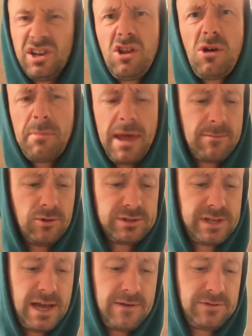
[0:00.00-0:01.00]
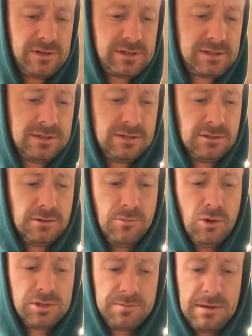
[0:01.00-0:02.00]
And all mammals have this, or
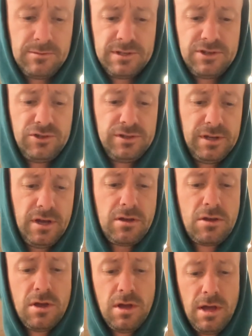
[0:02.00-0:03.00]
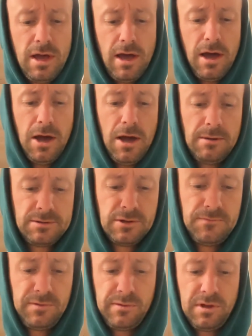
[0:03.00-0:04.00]
most mammals, I should say. So
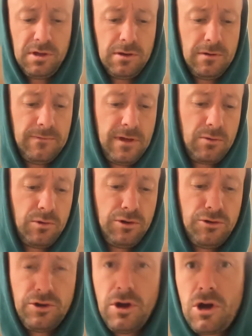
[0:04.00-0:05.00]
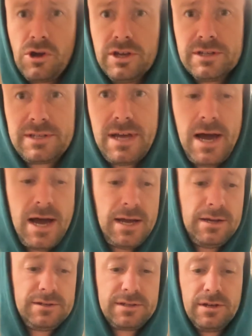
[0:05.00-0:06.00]
if you think of, like, when your dog gets
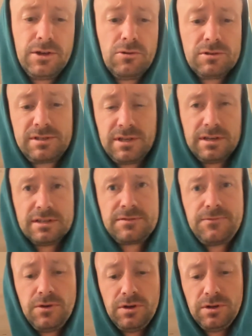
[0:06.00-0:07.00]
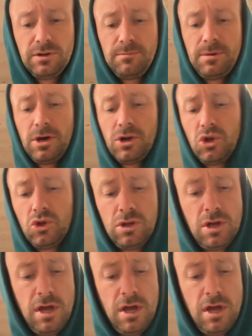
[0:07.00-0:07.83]
hot, it's going to go stick its foot in the puddle.